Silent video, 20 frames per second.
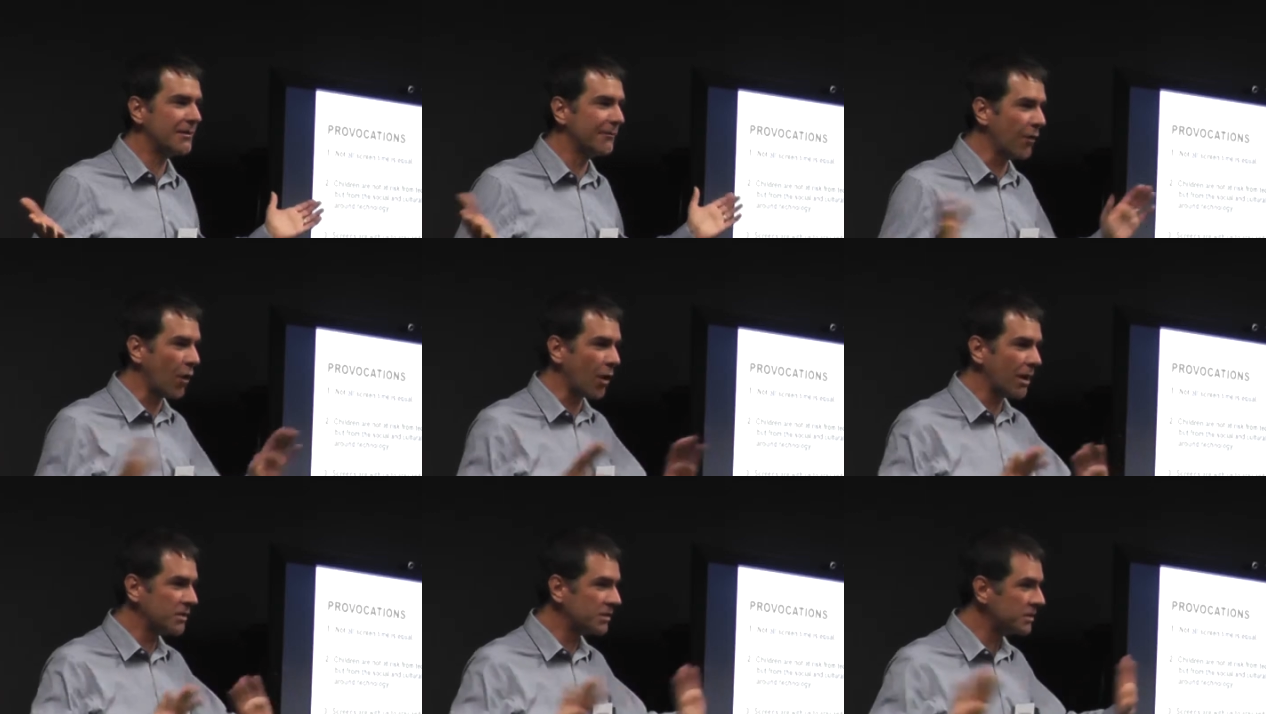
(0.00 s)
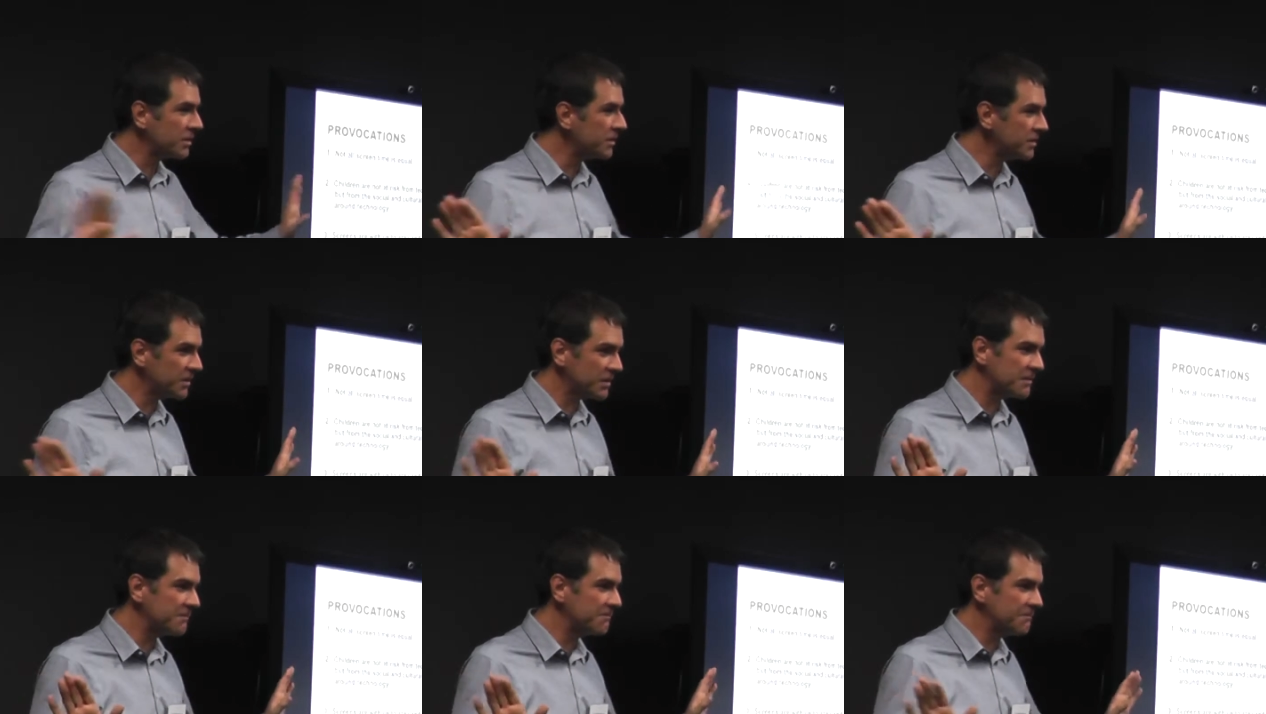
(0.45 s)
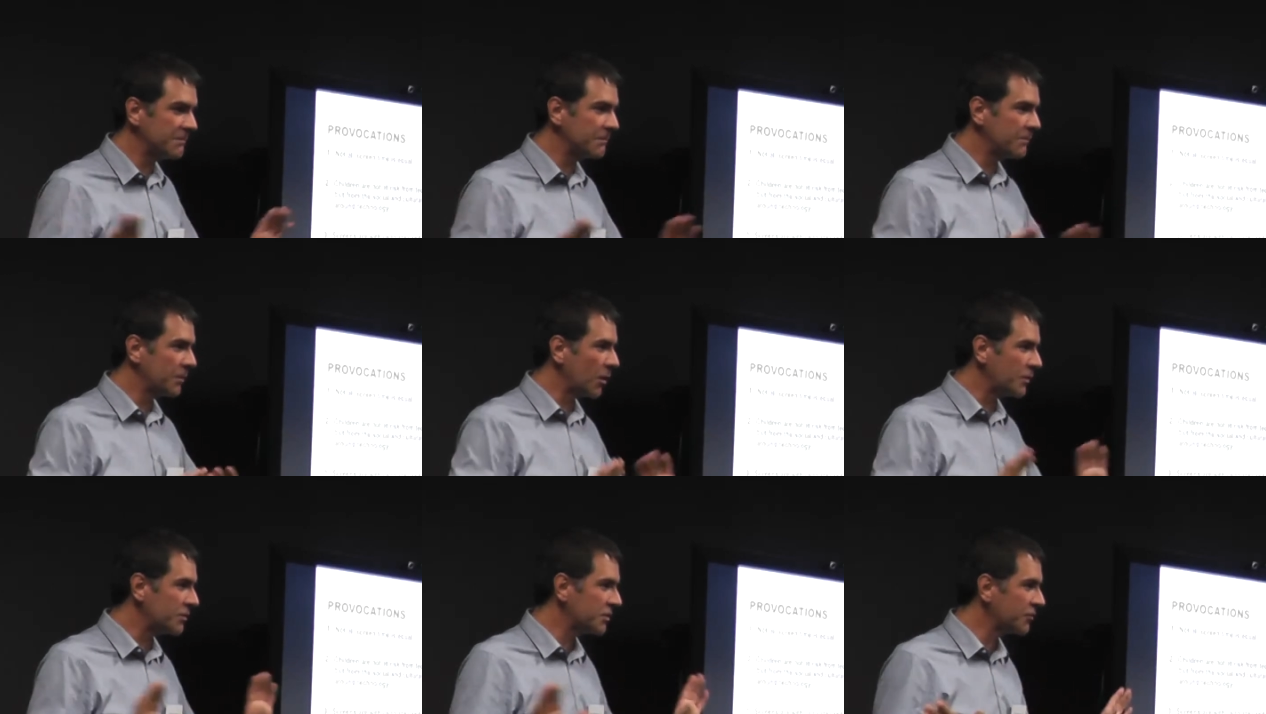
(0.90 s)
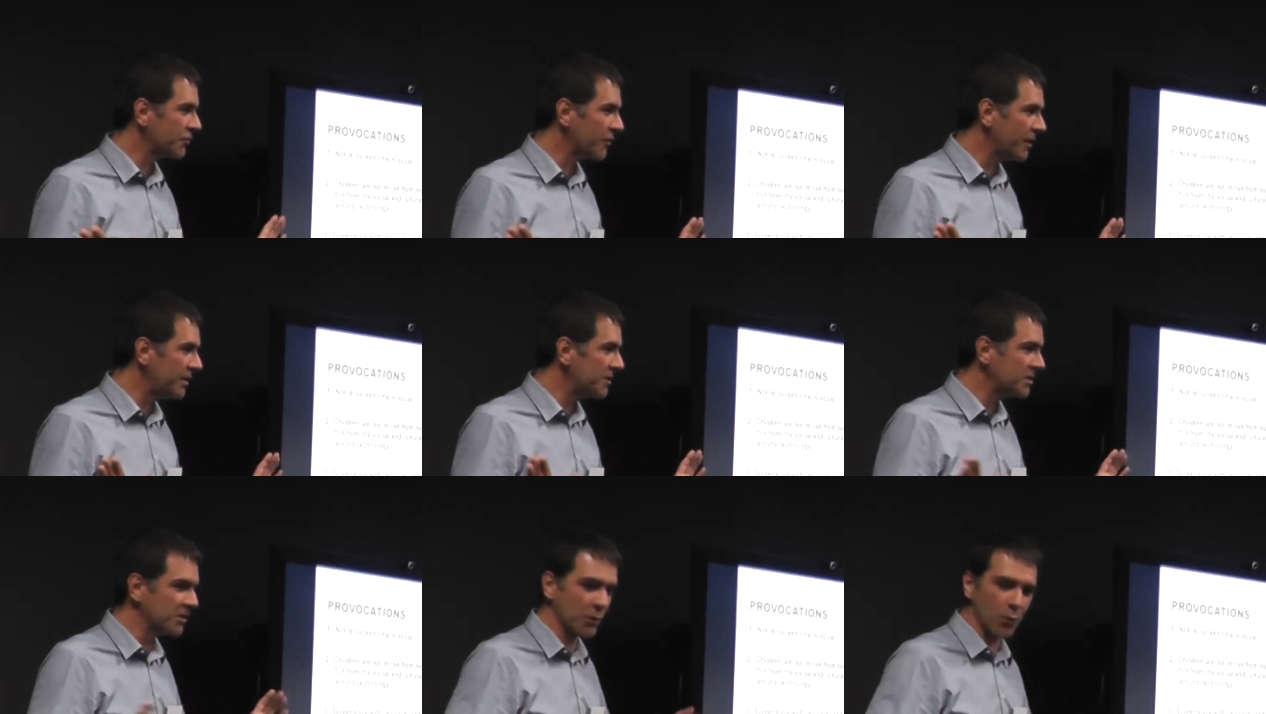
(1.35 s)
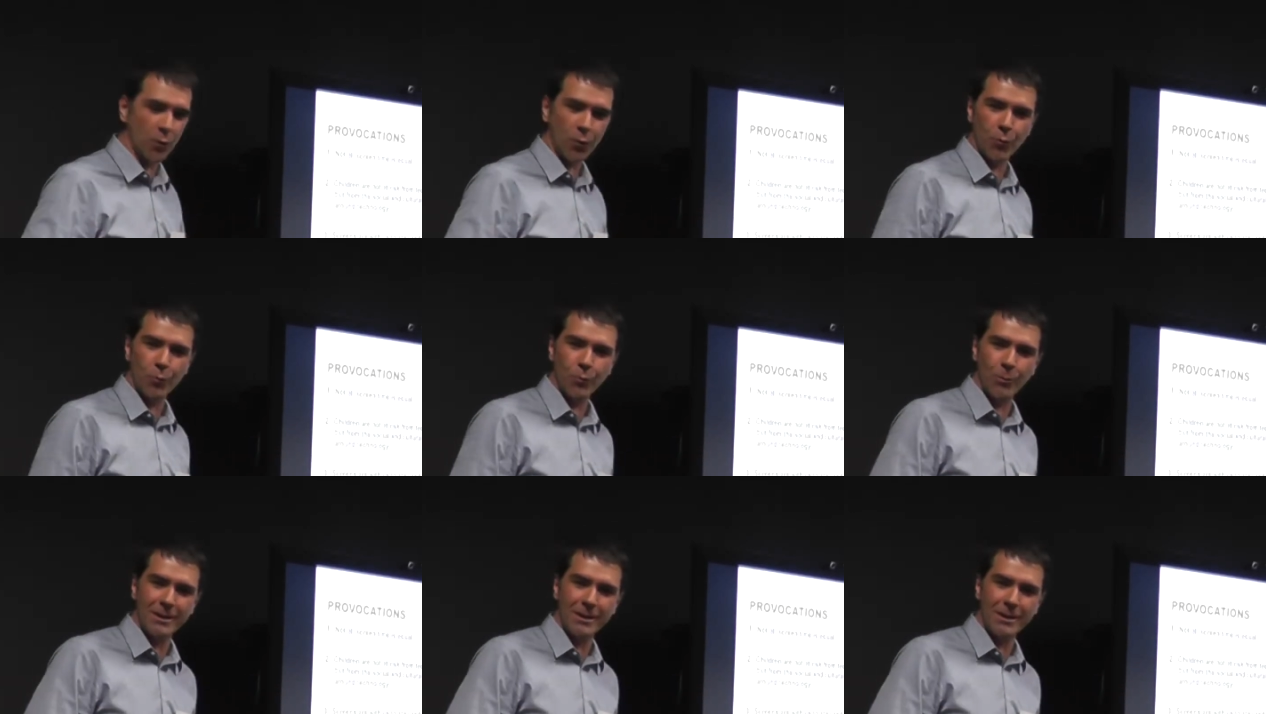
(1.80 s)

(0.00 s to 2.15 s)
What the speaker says: devices, no screens at all.